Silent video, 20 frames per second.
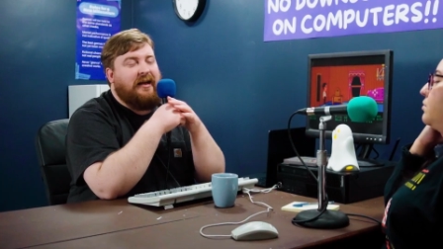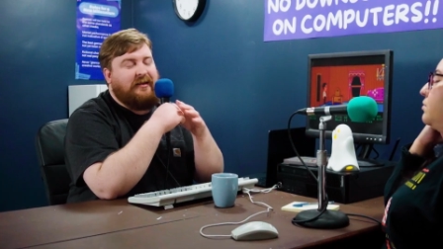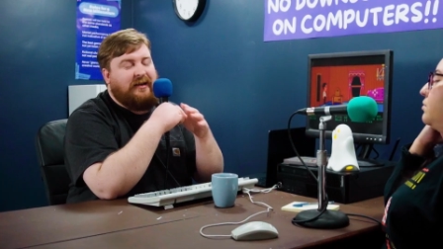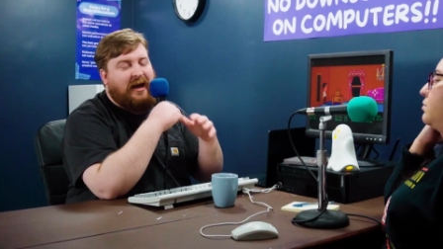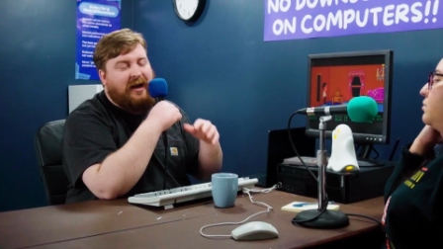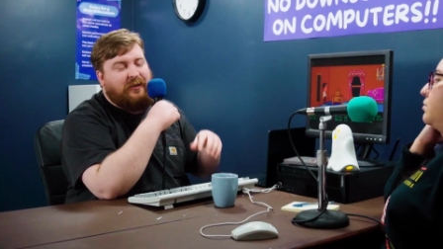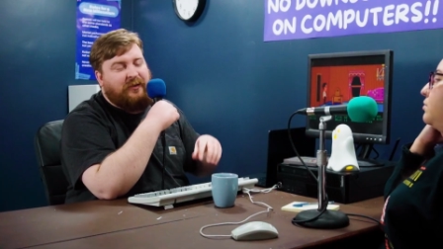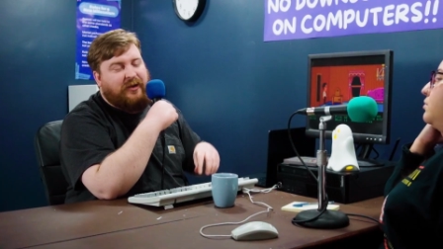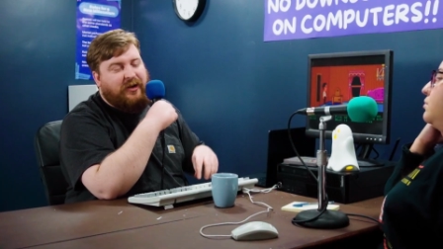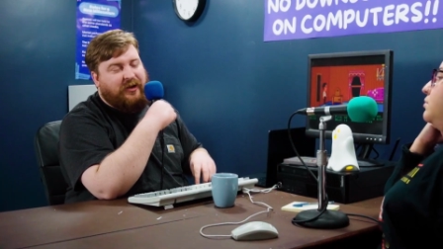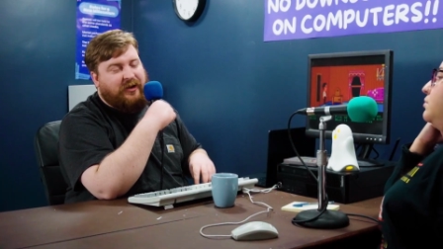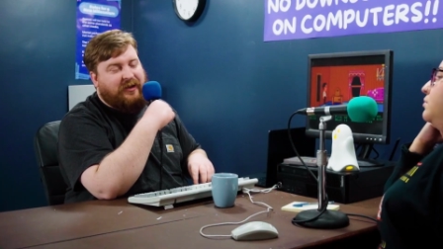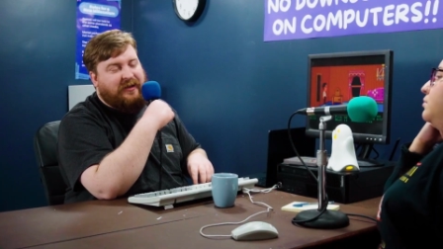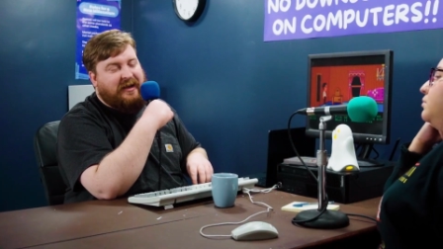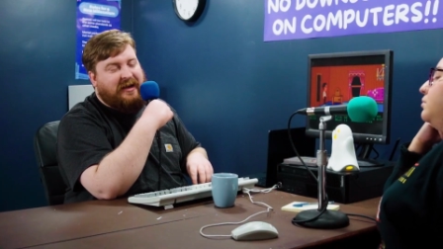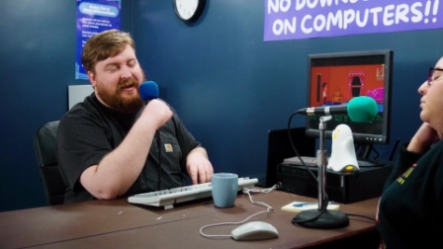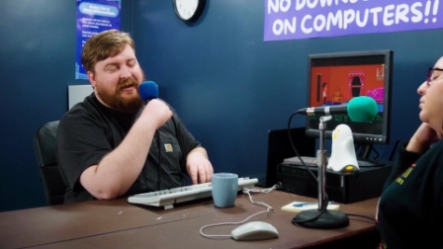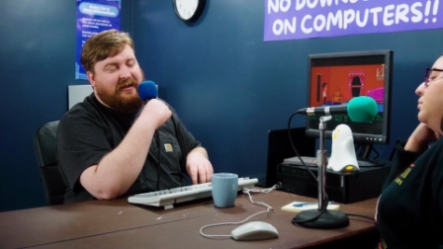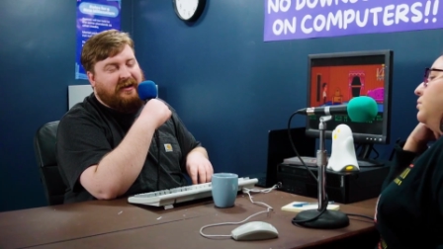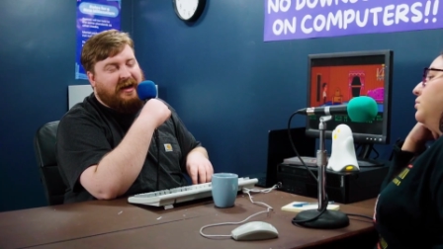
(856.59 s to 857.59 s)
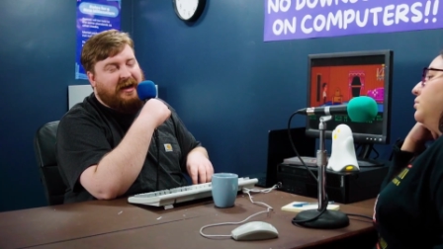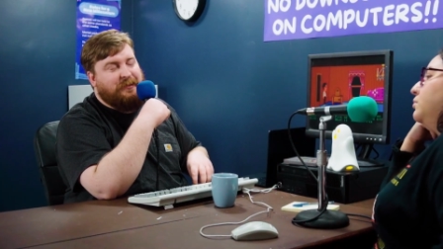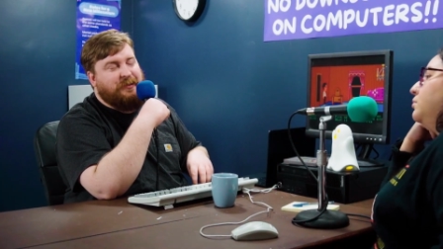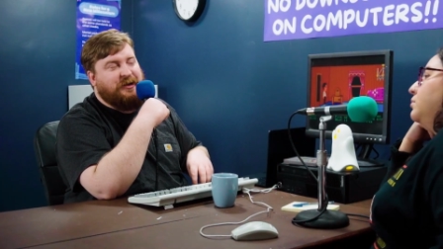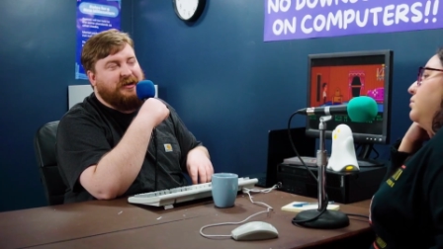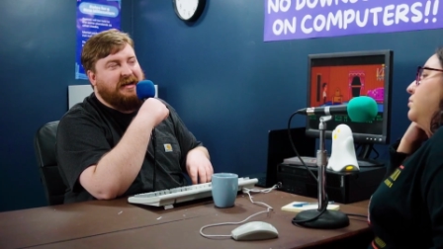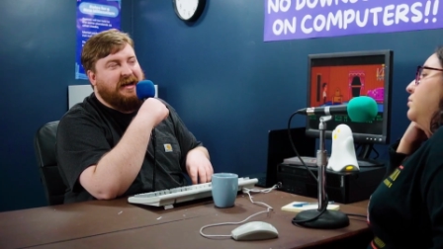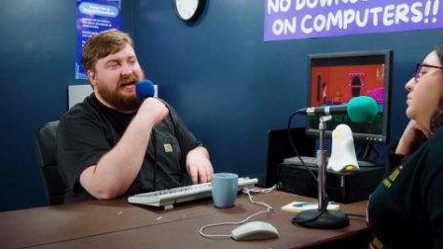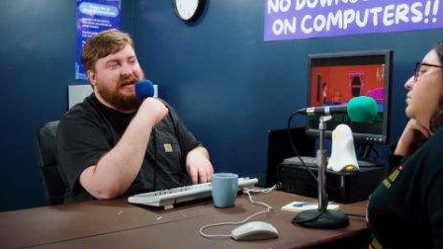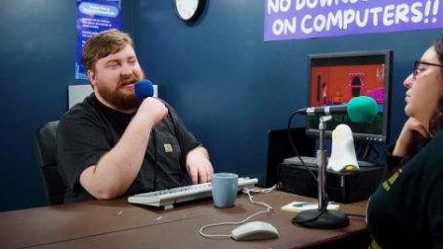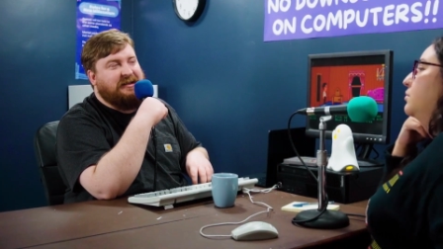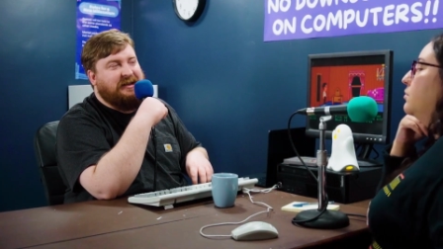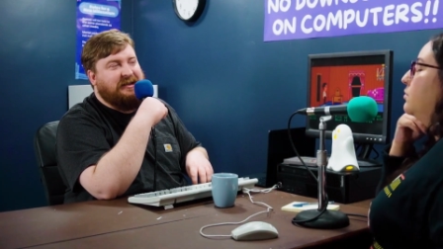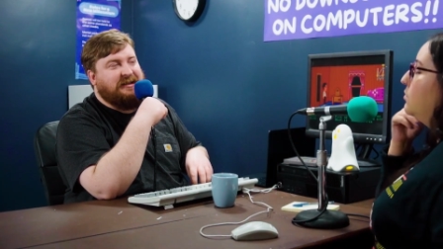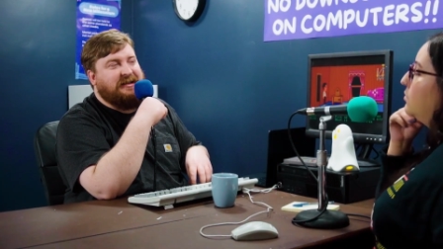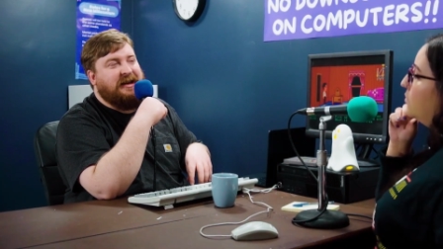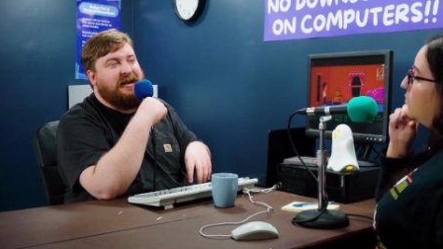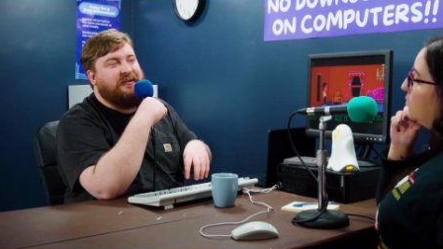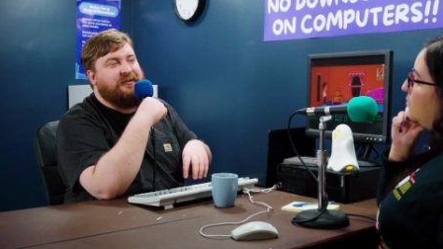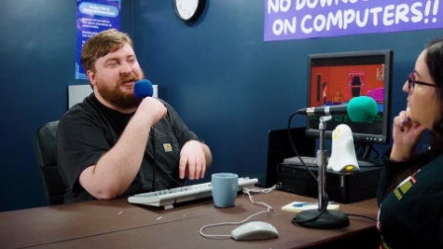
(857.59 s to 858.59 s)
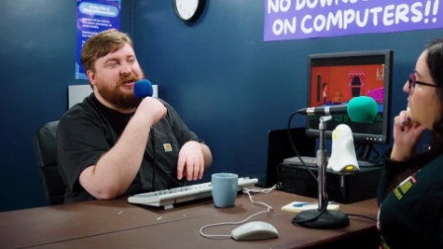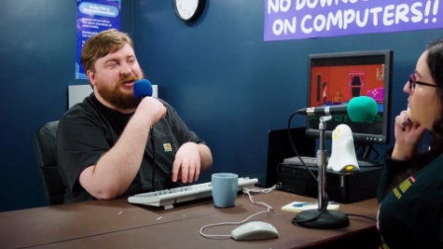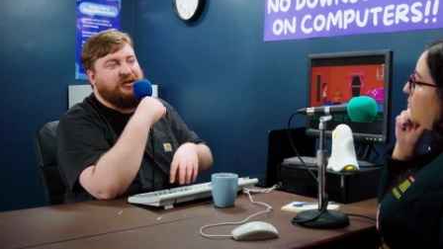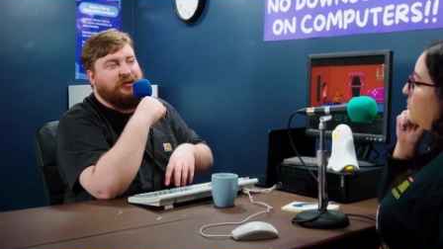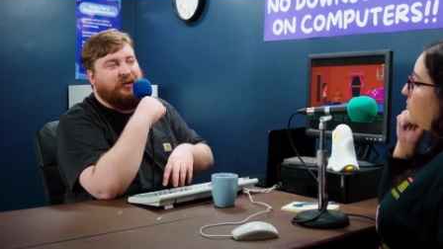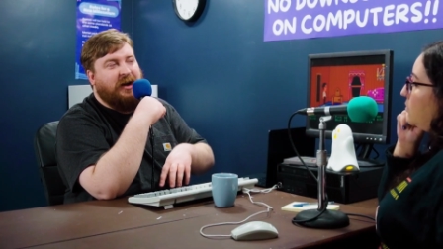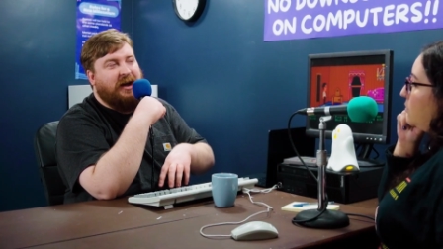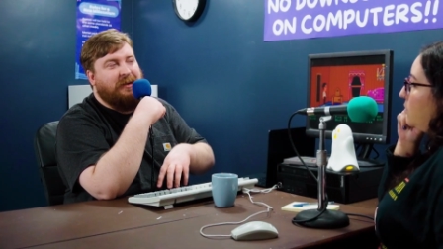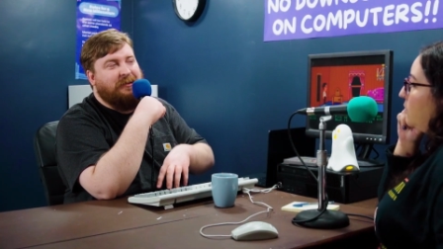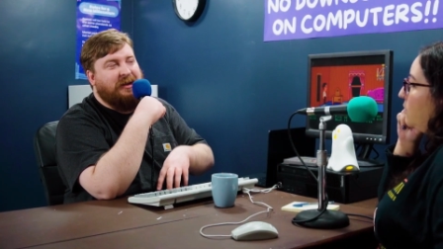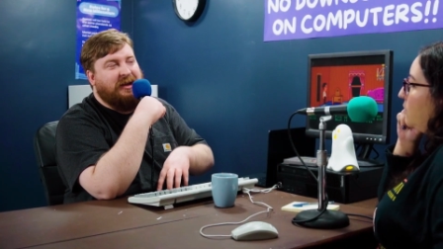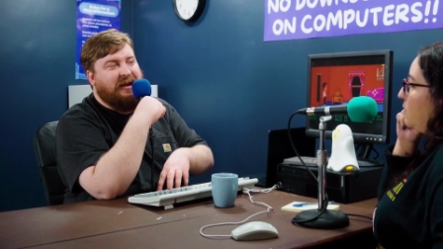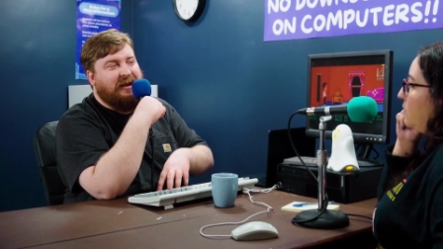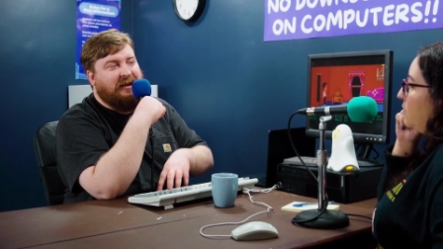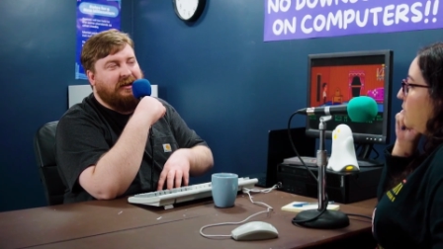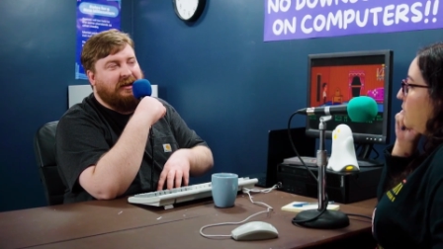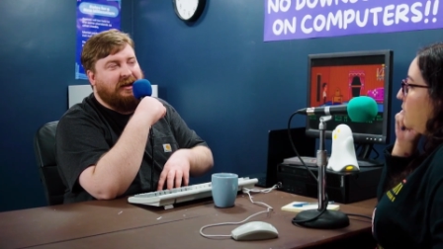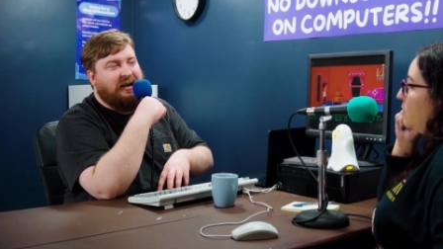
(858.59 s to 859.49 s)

I would argue that hypertext, instead of describing